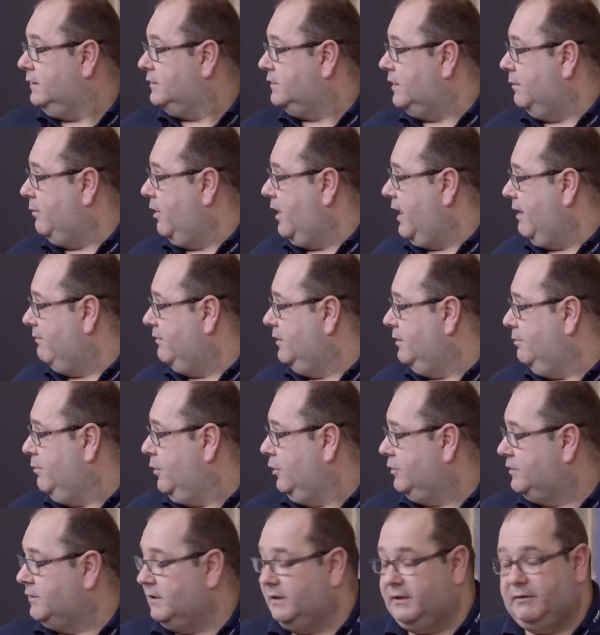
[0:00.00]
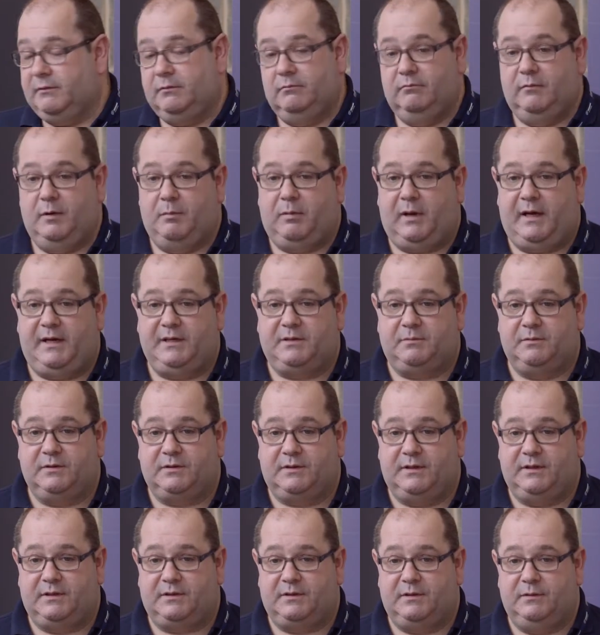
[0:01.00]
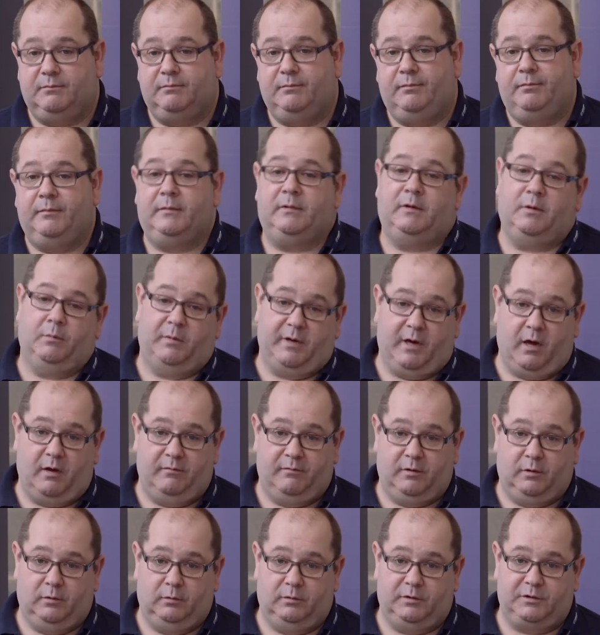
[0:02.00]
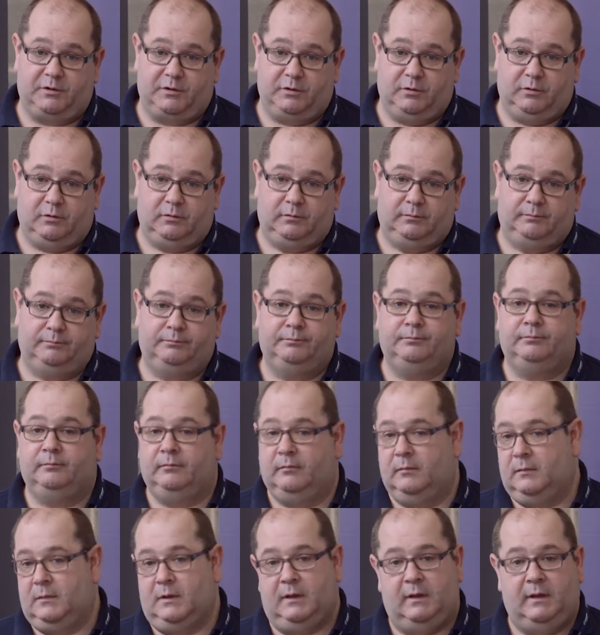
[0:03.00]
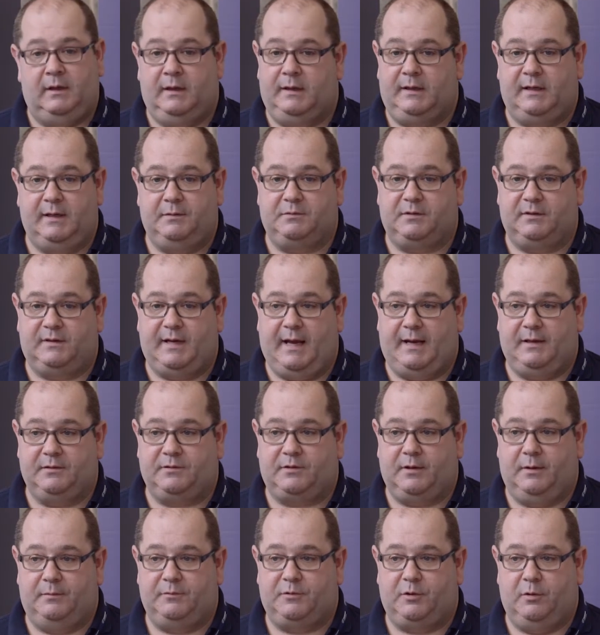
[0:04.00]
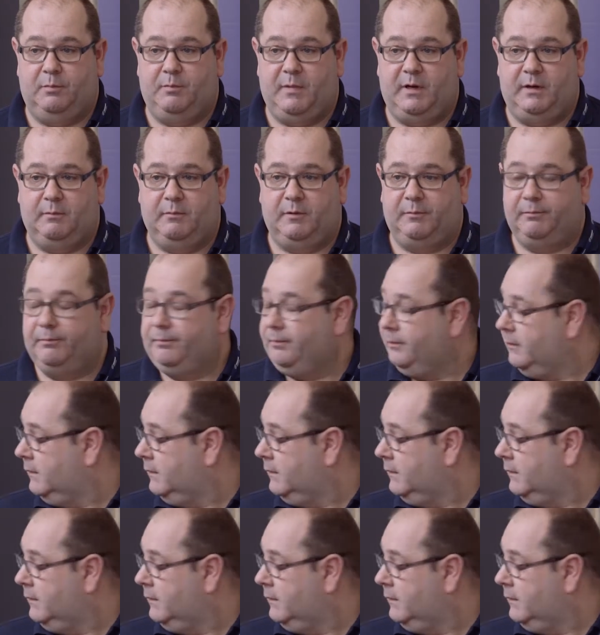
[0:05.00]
So by having the modular replacement system that we overhaul ashore, keeps the downtime to a minimum.